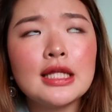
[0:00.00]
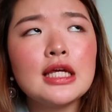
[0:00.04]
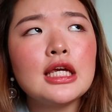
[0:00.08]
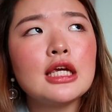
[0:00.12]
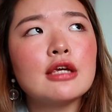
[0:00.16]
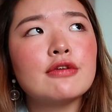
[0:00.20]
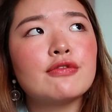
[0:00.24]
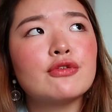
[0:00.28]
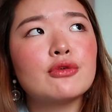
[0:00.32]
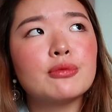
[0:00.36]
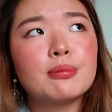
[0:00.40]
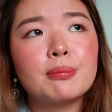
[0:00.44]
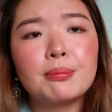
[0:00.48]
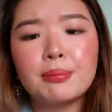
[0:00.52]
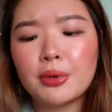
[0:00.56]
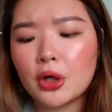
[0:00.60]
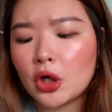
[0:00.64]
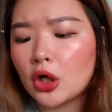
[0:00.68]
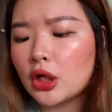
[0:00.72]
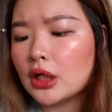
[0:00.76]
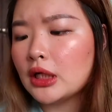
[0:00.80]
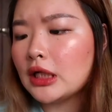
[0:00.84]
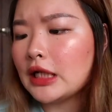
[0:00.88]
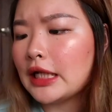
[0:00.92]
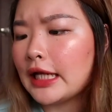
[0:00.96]
I think if you
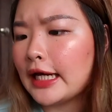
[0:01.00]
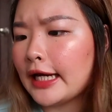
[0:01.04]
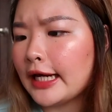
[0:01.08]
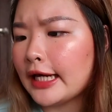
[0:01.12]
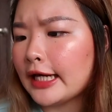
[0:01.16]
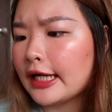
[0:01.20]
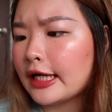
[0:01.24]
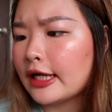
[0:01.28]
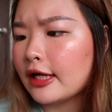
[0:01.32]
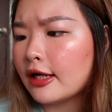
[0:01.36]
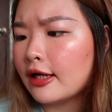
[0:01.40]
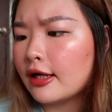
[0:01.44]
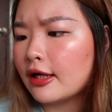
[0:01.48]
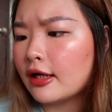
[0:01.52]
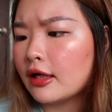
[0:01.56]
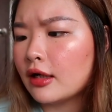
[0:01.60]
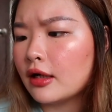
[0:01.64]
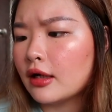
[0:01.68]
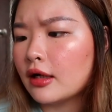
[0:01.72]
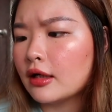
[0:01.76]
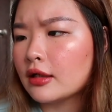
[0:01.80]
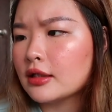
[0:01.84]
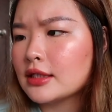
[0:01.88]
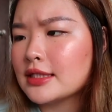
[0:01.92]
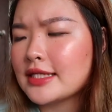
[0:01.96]
bought like
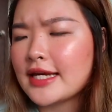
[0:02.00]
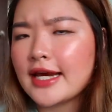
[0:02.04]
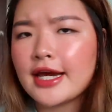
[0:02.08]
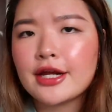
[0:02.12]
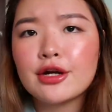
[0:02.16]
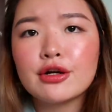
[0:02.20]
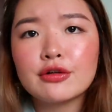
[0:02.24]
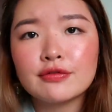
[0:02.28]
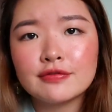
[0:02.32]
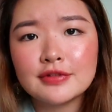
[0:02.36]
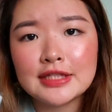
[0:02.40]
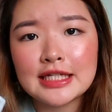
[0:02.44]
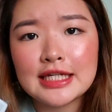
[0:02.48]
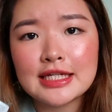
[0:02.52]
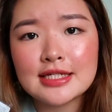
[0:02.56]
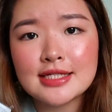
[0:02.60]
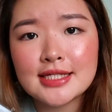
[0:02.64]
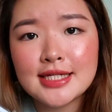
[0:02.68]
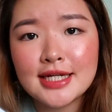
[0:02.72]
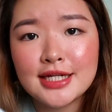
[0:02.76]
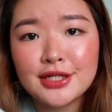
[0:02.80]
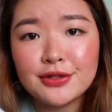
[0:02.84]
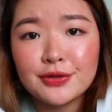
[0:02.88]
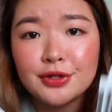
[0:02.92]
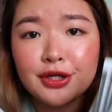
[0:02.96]
10 of
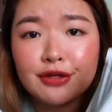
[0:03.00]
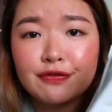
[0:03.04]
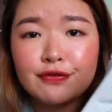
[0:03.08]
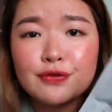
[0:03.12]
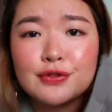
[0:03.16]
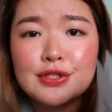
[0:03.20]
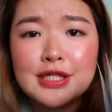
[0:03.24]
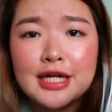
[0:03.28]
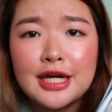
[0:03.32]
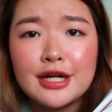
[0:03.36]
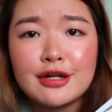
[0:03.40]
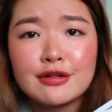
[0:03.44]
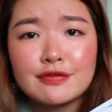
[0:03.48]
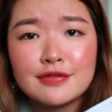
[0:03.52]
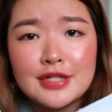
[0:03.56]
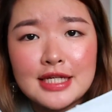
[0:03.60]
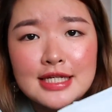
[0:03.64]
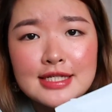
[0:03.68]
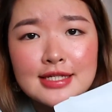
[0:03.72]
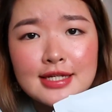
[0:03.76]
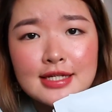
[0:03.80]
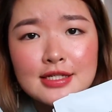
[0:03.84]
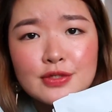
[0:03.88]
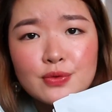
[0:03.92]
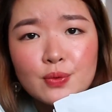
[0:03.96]
these, then they'll give you 10 of
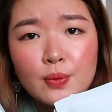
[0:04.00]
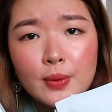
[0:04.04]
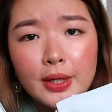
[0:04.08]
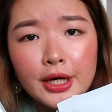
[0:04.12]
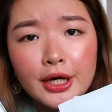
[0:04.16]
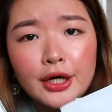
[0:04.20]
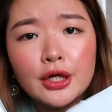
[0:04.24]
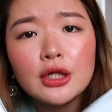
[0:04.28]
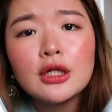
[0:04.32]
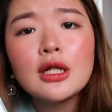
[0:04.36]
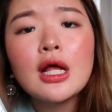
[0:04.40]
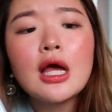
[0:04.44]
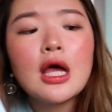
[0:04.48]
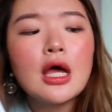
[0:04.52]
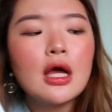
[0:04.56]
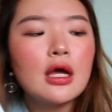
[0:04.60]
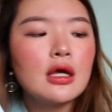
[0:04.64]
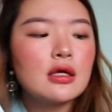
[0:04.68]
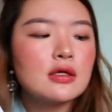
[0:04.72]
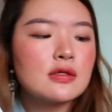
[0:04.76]
these as well.